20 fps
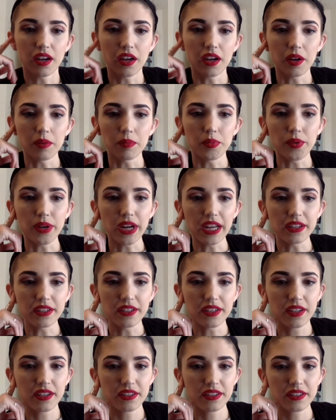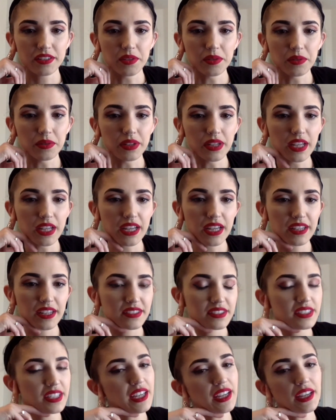brand. So
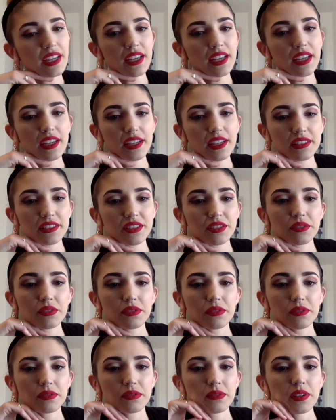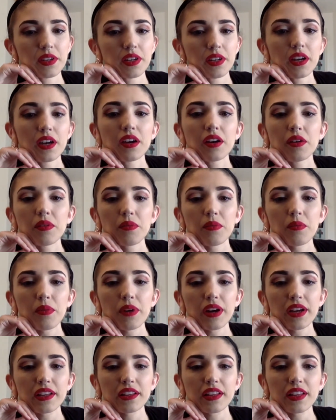let's hit
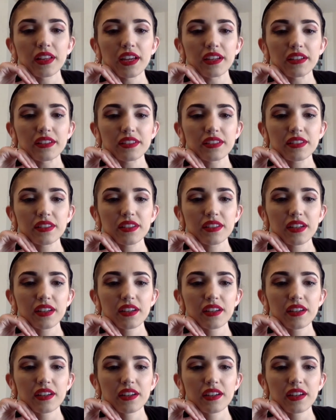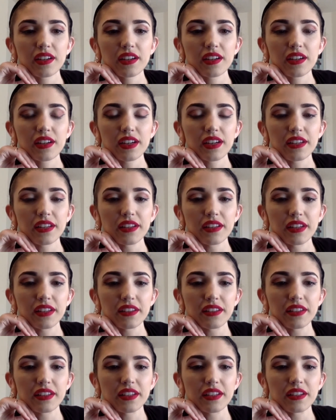one that
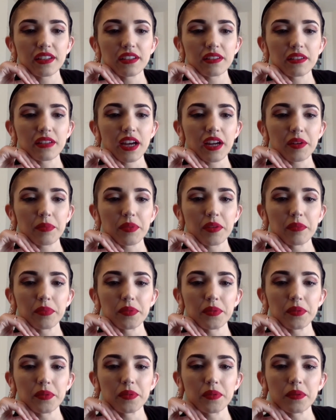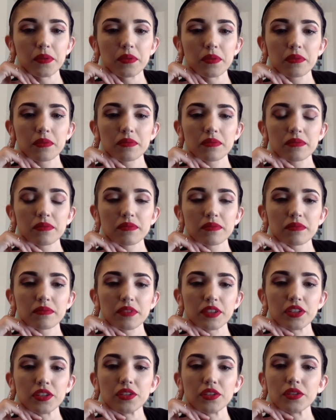I think a lot of people
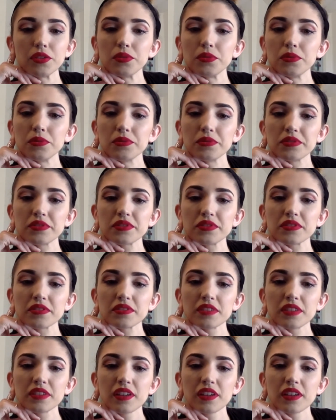use